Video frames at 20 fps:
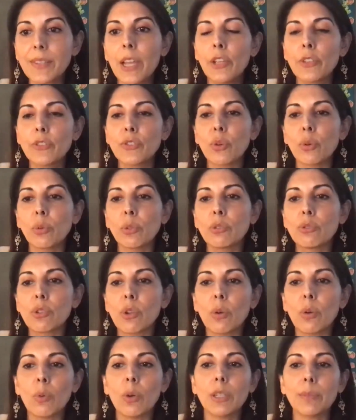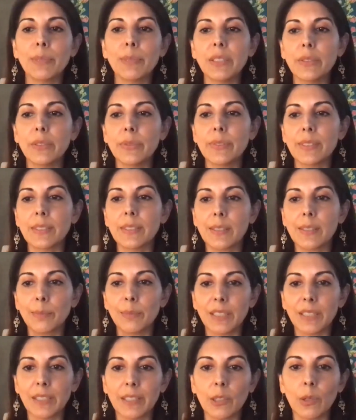So you don't want to be using
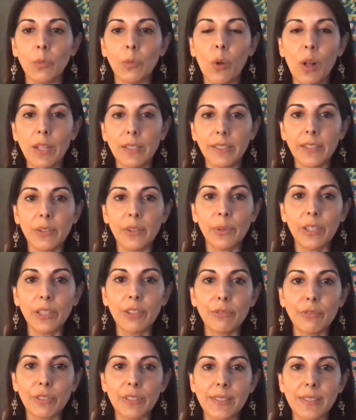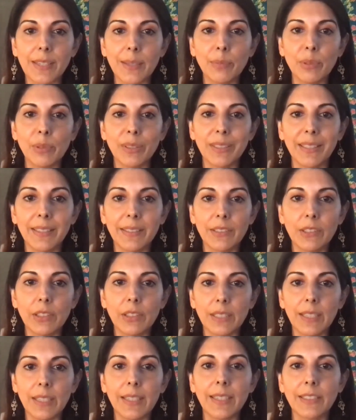something like a walnut oil, for example, in
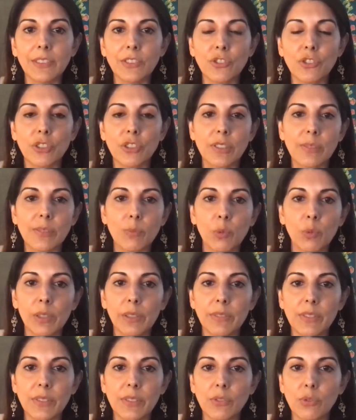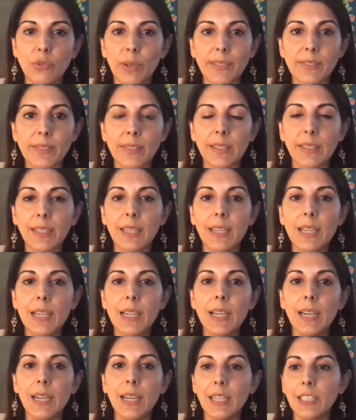cooking. It's just more as a dressing.
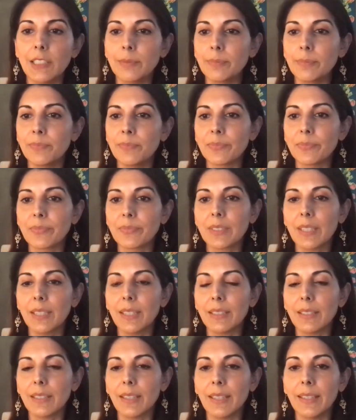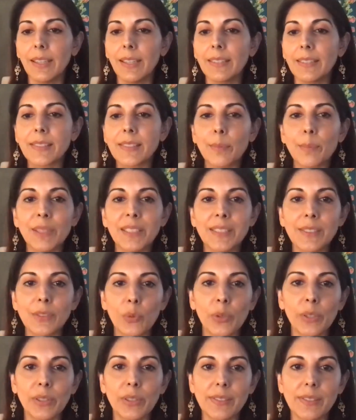And some of these
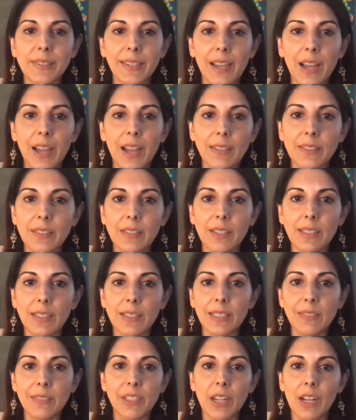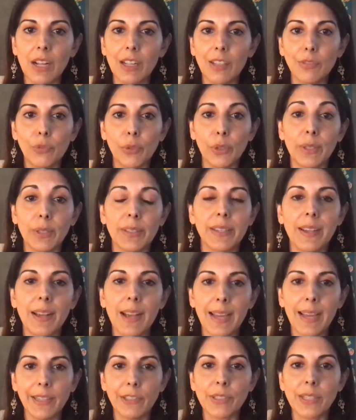oils, they oxidize. Even olive oil at a
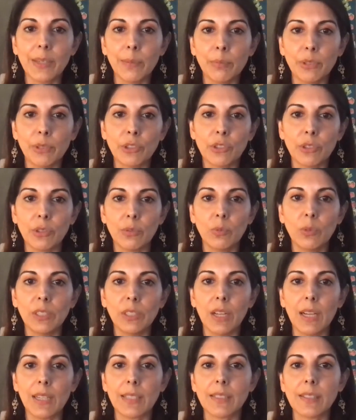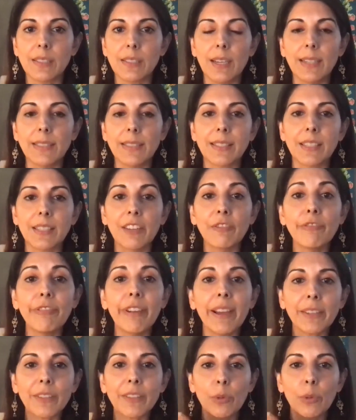higher temperature will oxidize and
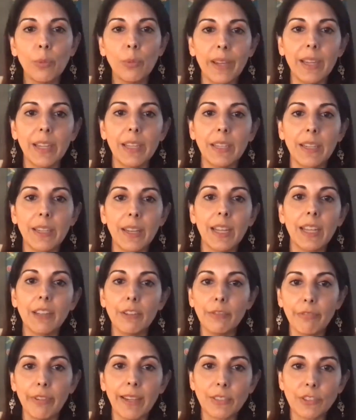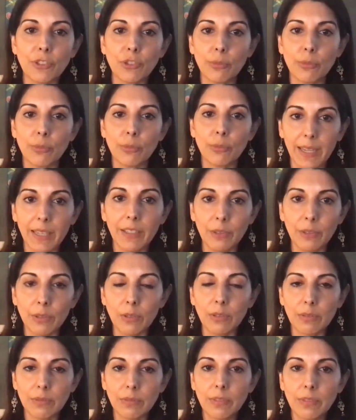affect the way it affects your body, and
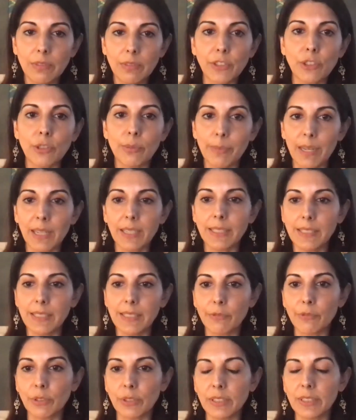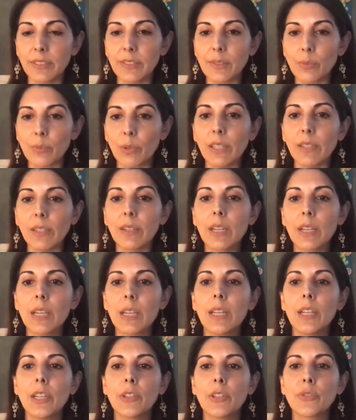it'll affect your body differently as well.
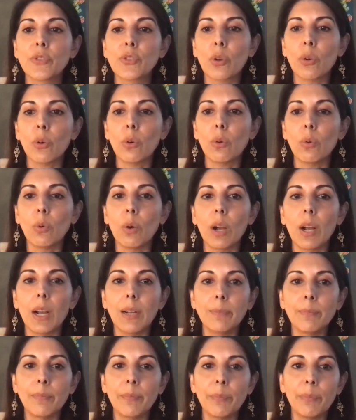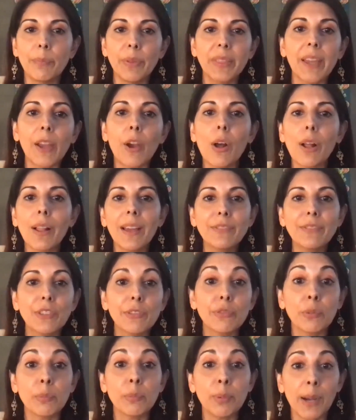So, but they all have
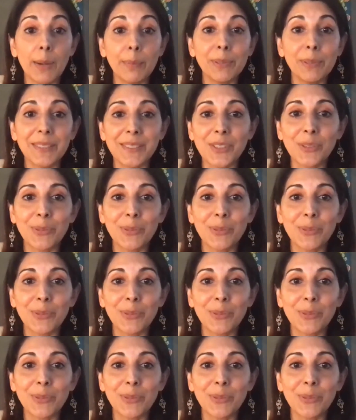different properties.